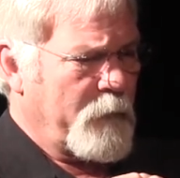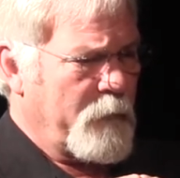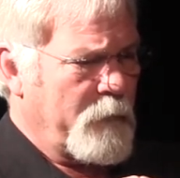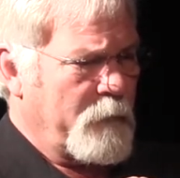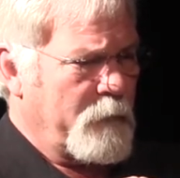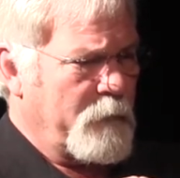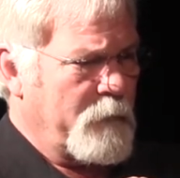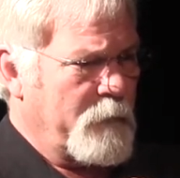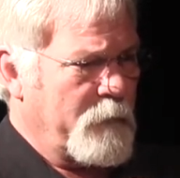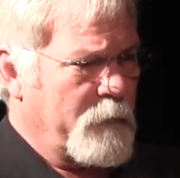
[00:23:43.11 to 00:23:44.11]
uh,
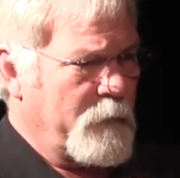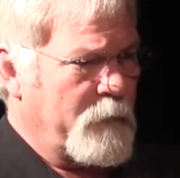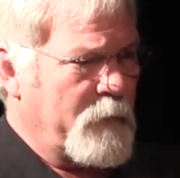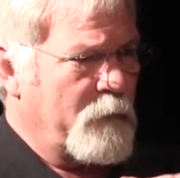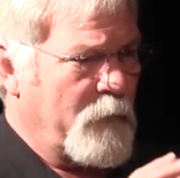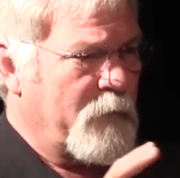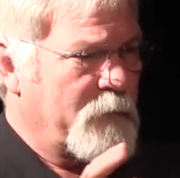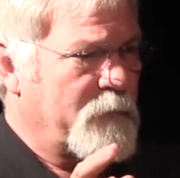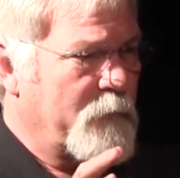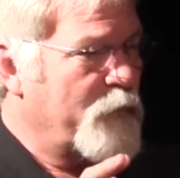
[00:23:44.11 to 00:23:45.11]
didn't want
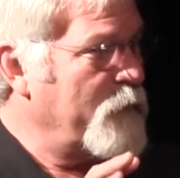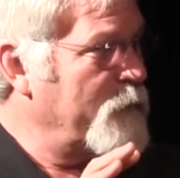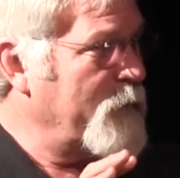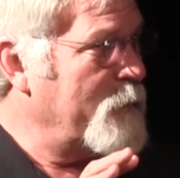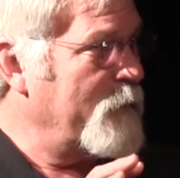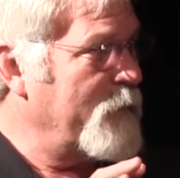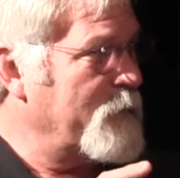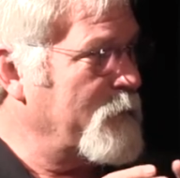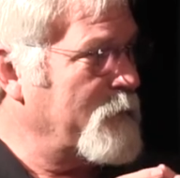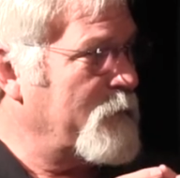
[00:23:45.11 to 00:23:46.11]
us to approve
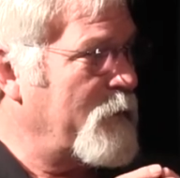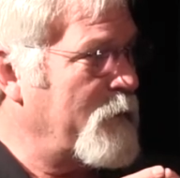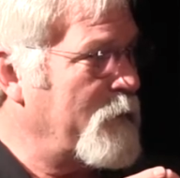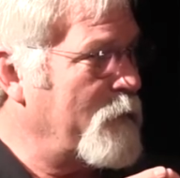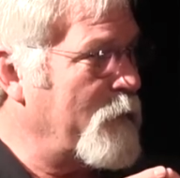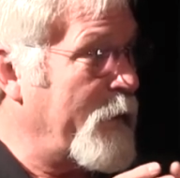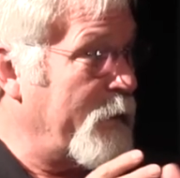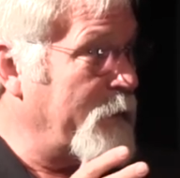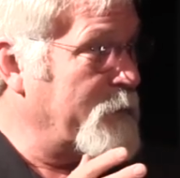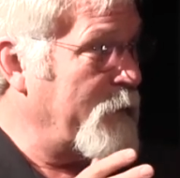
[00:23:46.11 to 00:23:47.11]
subdivisions and or
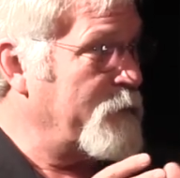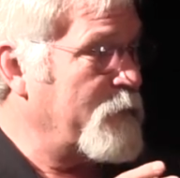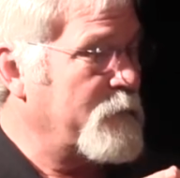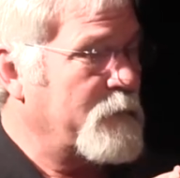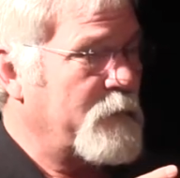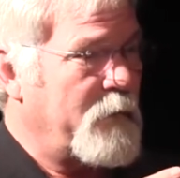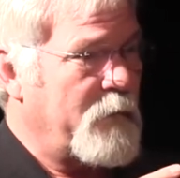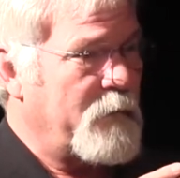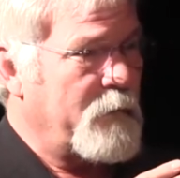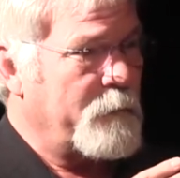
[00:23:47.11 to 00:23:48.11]
annexations,
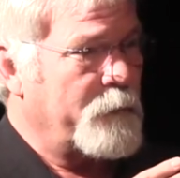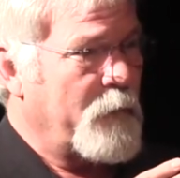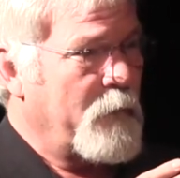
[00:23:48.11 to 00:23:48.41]
and um,